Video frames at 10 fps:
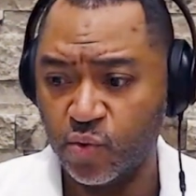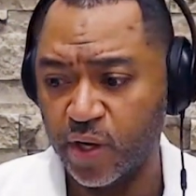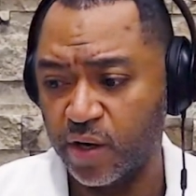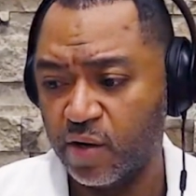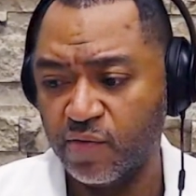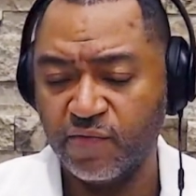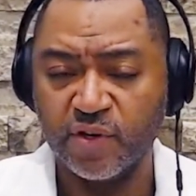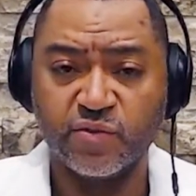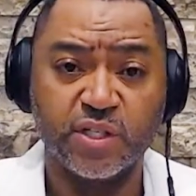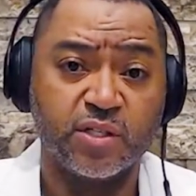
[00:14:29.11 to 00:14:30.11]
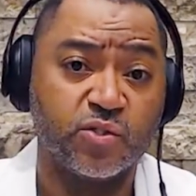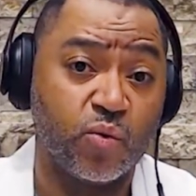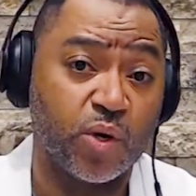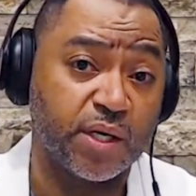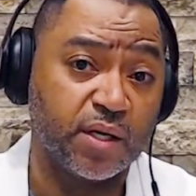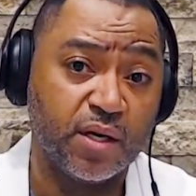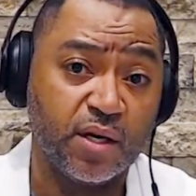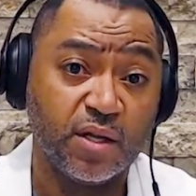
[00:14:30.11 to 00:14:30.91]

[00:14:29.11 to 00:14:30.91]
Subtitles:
12, 15, 20.